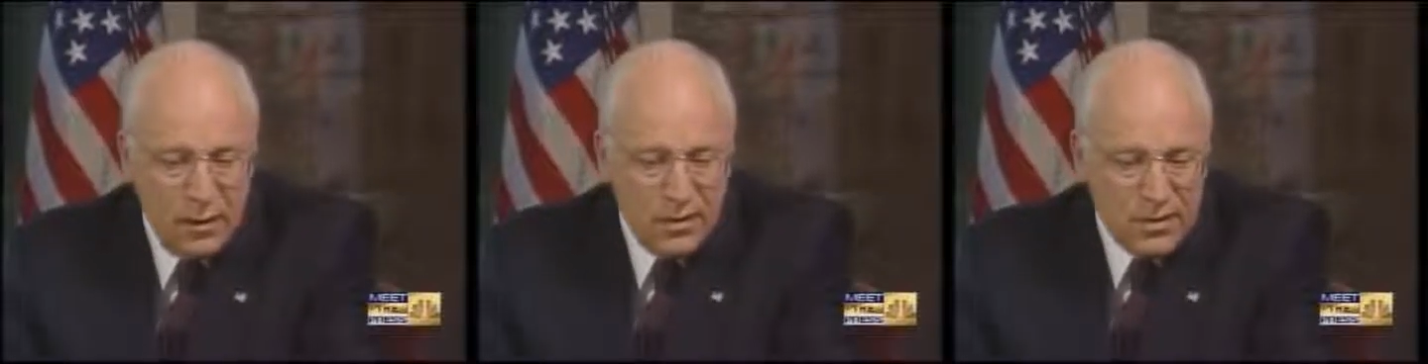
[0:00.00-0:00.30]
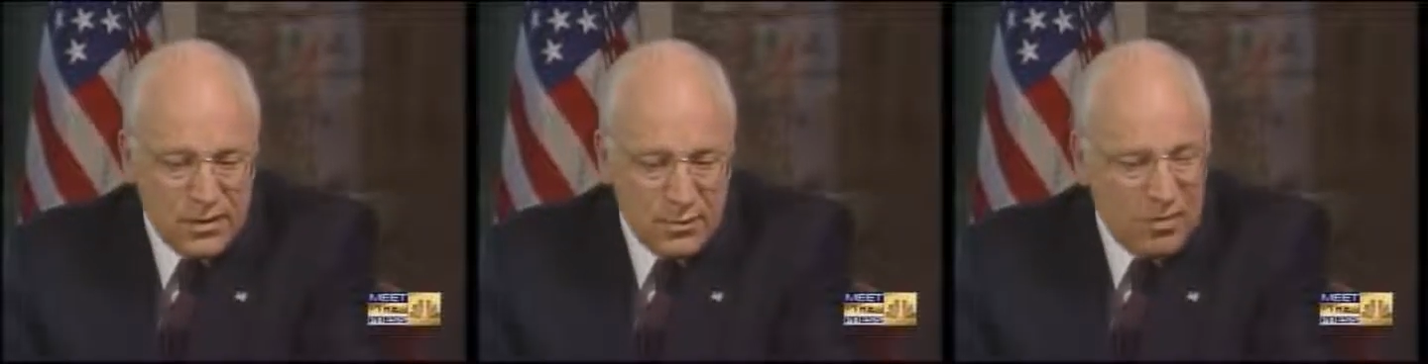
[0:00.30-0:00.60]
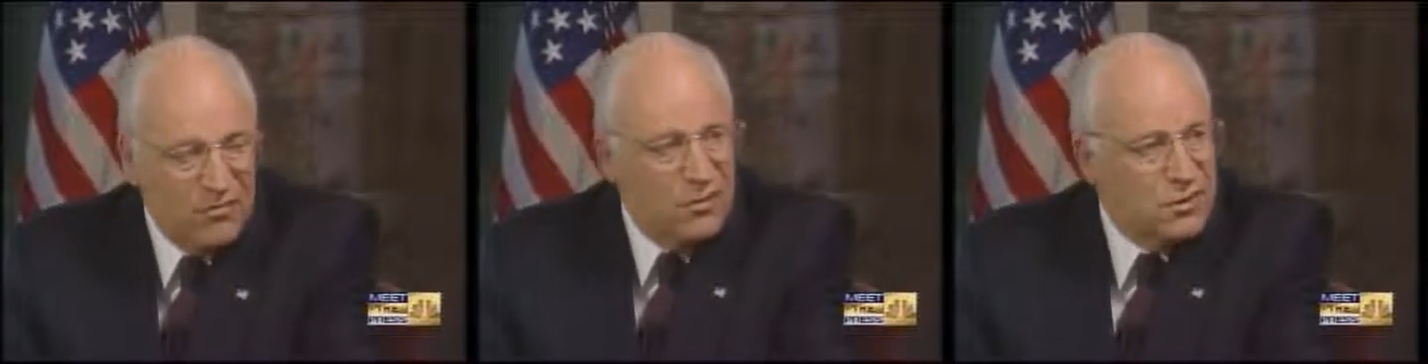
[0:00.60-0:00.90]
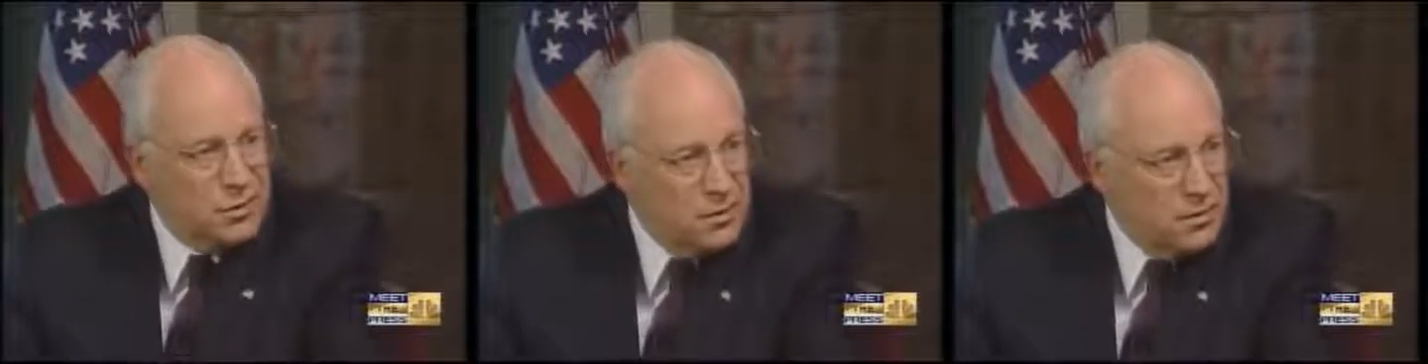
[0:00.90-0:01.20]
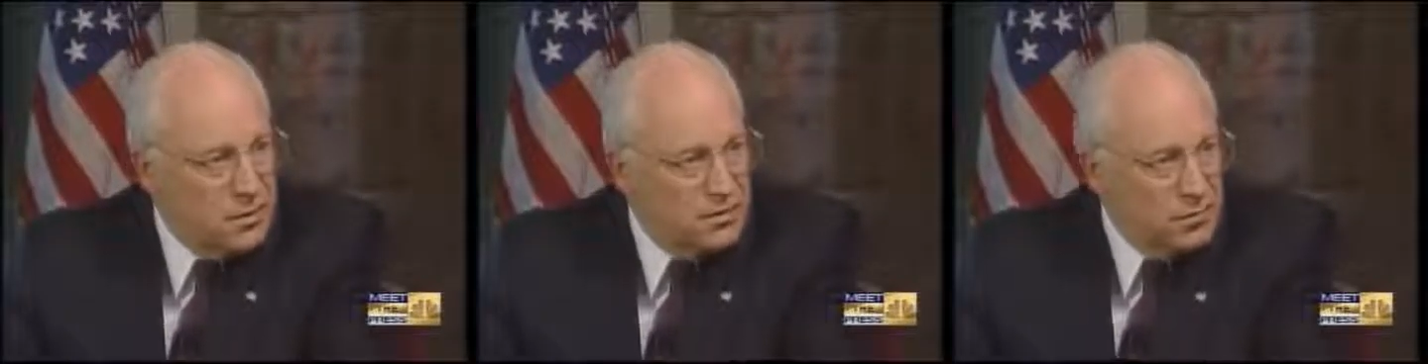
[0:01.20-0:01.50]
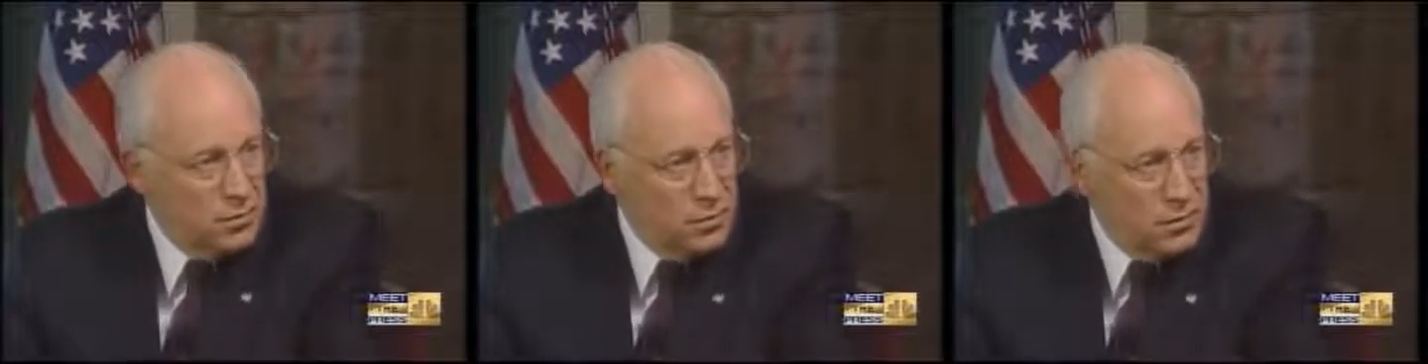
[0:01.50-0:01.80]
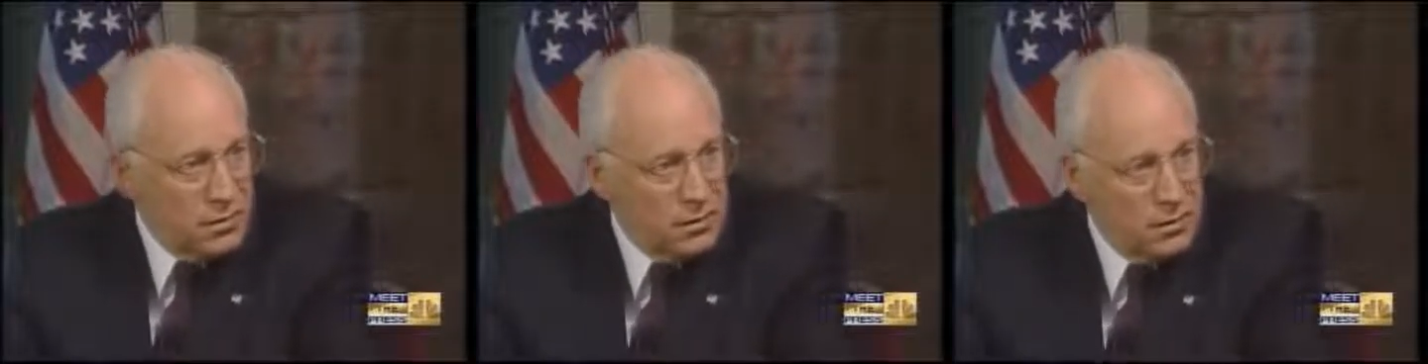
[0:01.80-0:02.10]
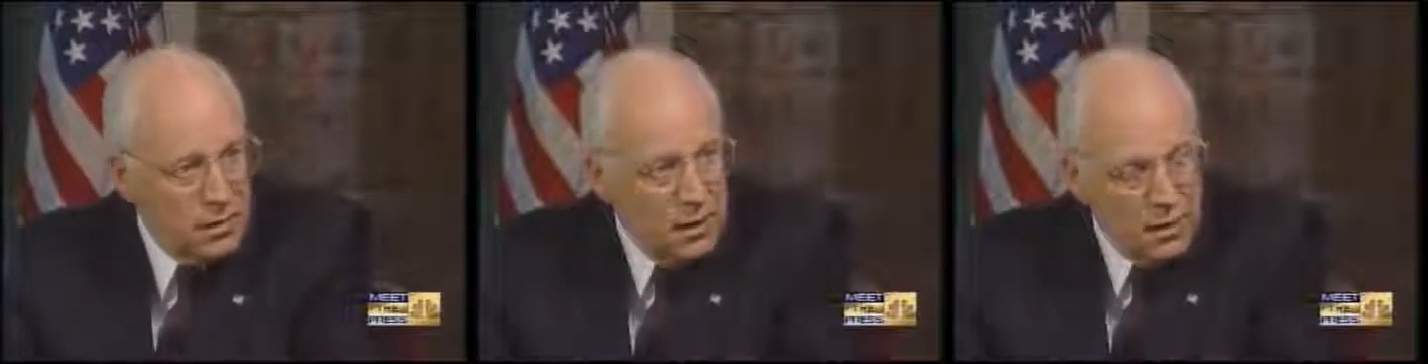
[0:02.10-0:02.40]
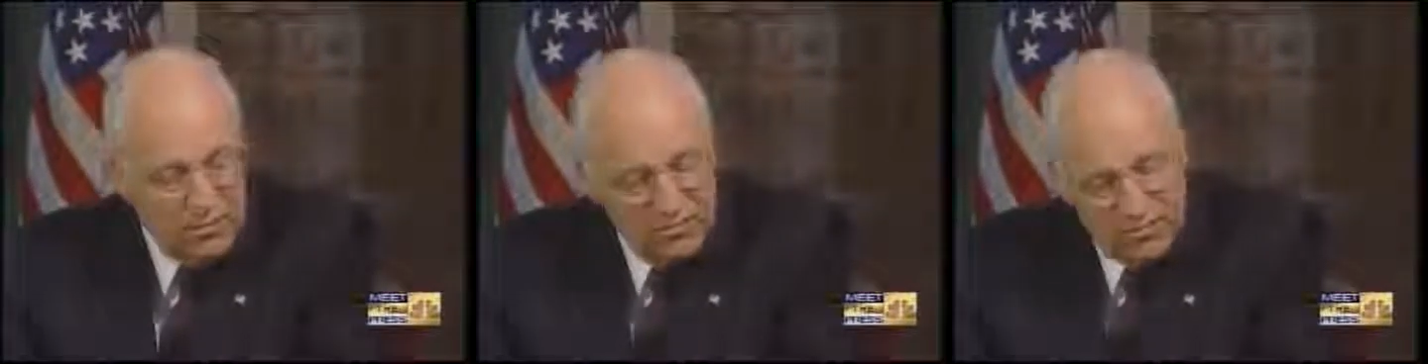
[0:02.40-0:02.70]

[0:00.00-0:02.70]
This is a perversion, if you will, of